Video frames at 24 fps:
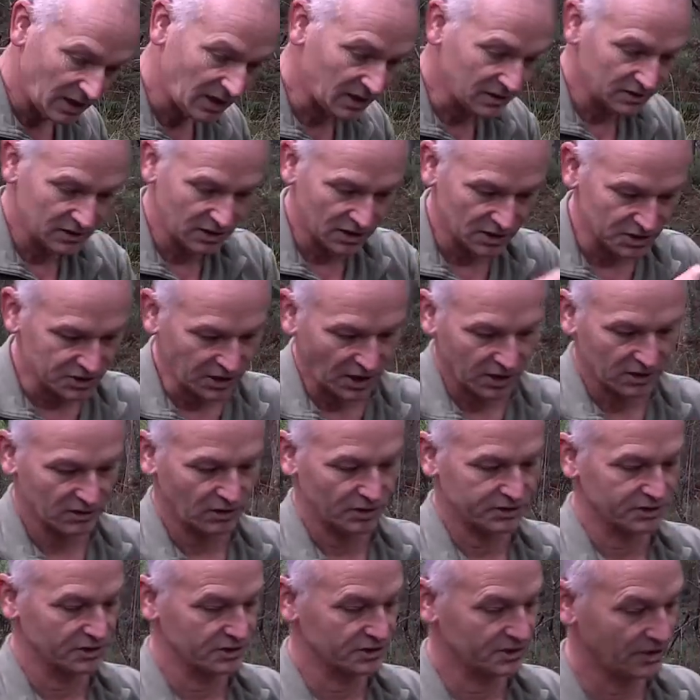and you can chuck
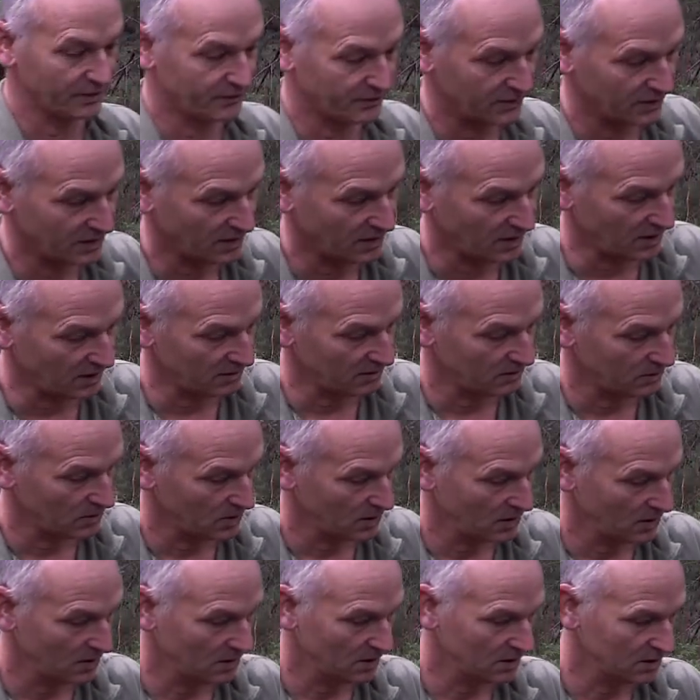lots of stuff in there,
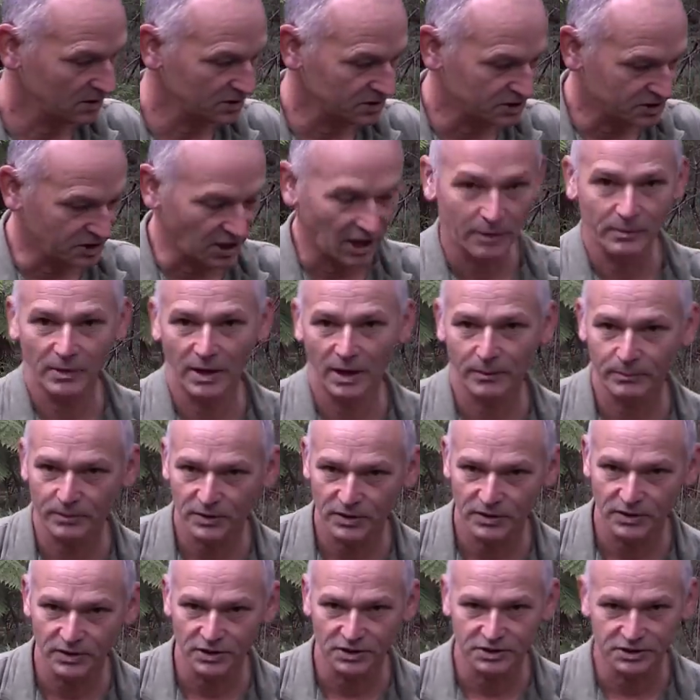jam it up
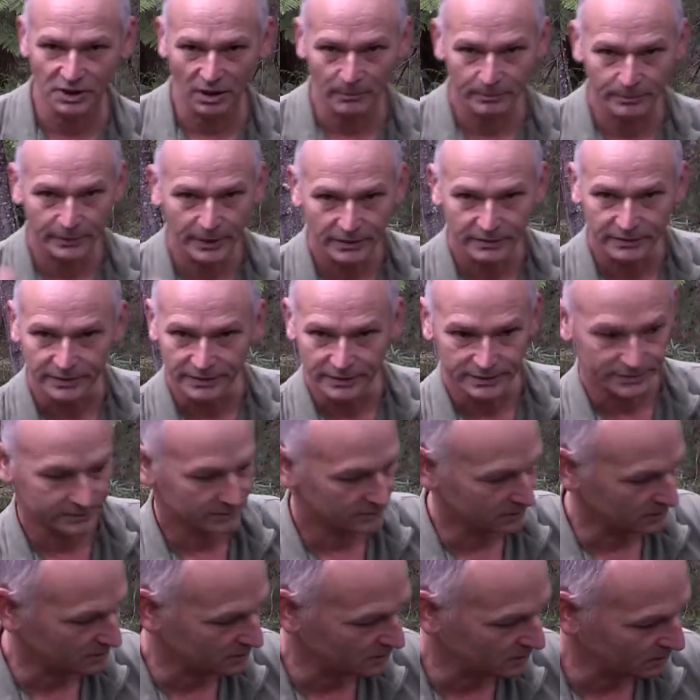with your jumper and
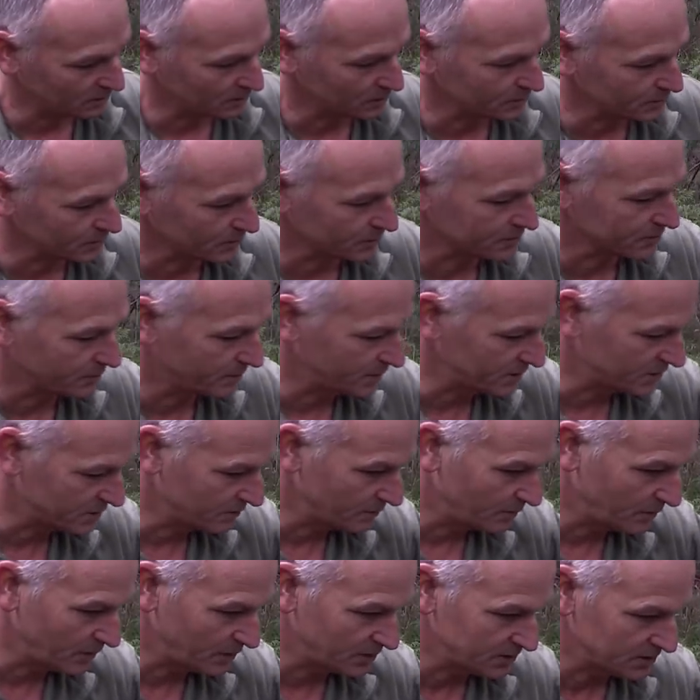all sorts of bits
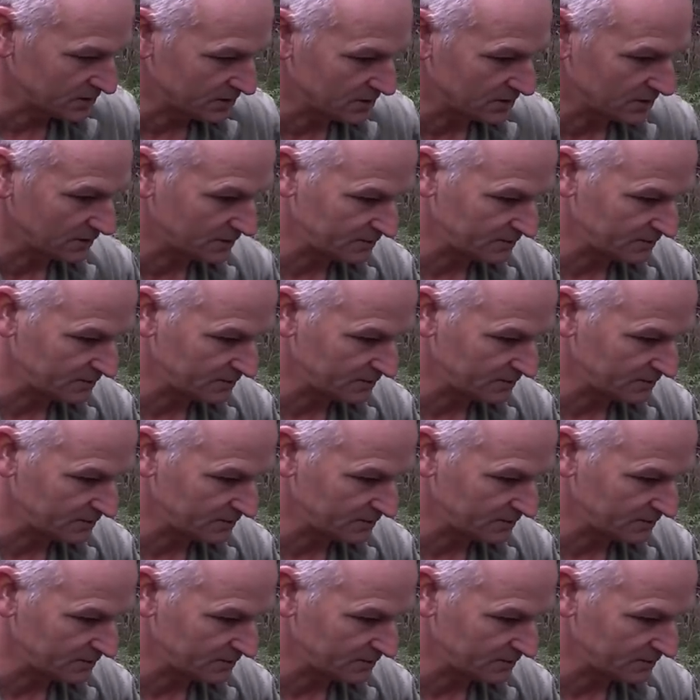and pieces.